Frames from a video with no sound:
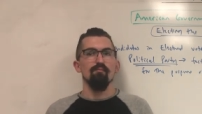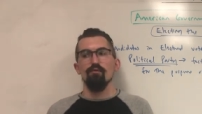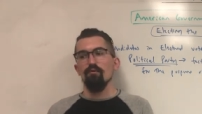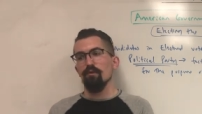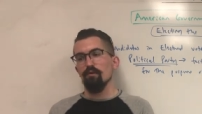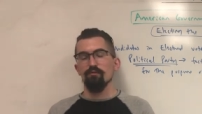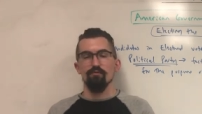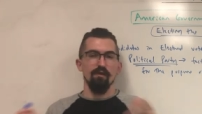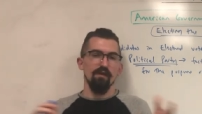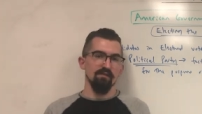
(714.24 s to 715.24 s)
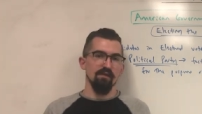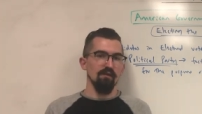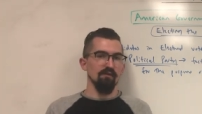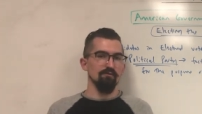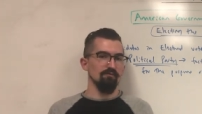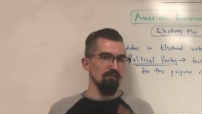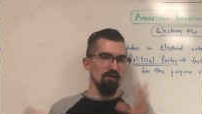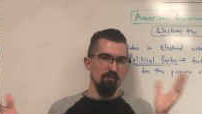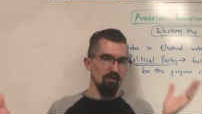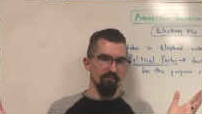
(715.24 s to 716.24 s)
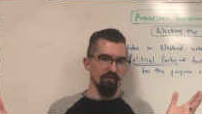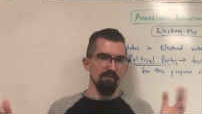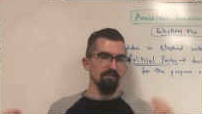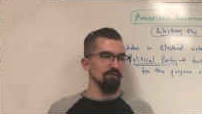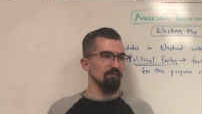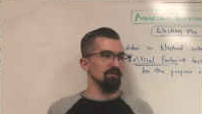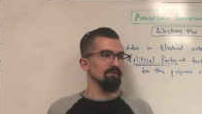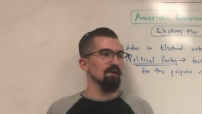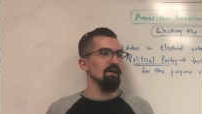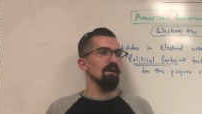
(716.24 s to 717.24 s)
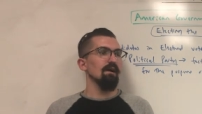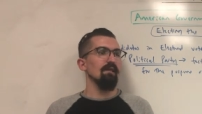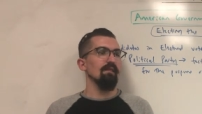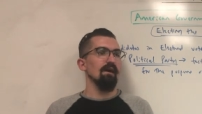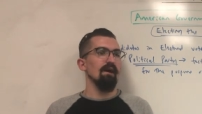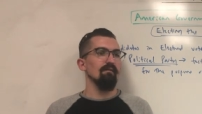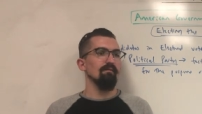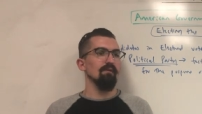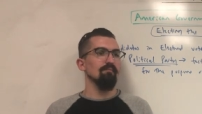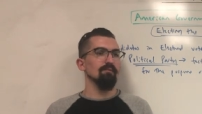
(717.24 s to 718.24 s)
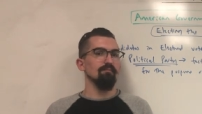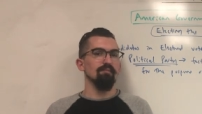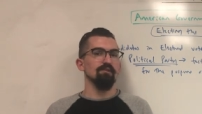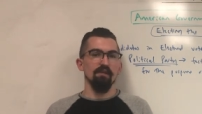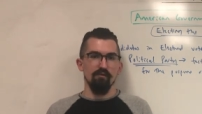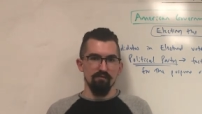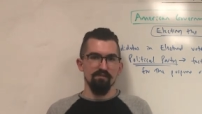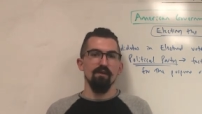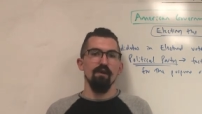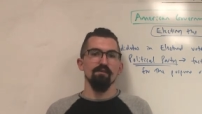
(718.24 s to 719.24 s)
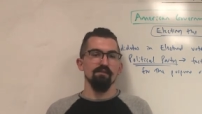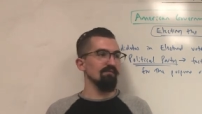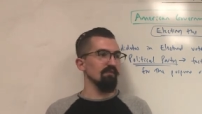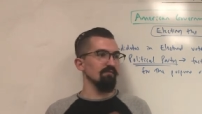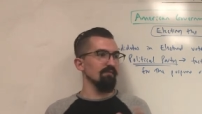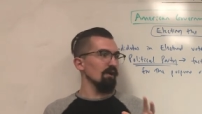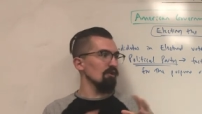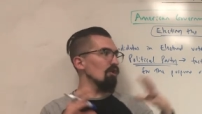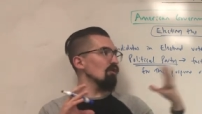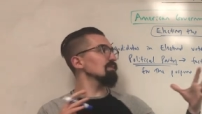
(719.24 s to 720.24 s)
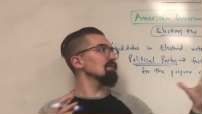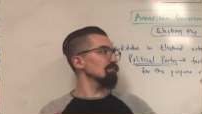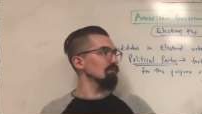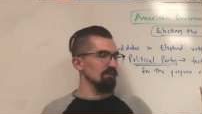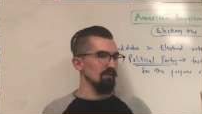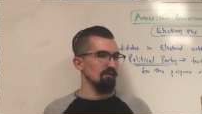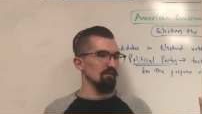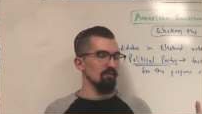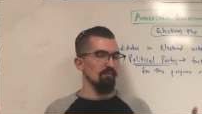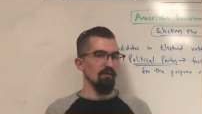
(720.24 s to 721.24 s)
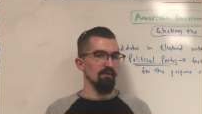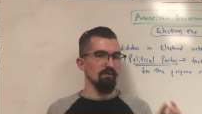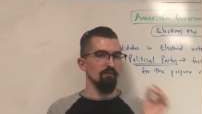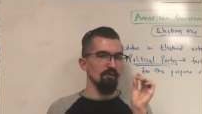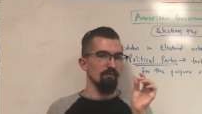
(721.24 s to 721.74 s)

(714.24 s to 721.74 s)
pro-gun control, anti-gun control, whatever the issue is. They have a particular stance, and even if not all people in the party agree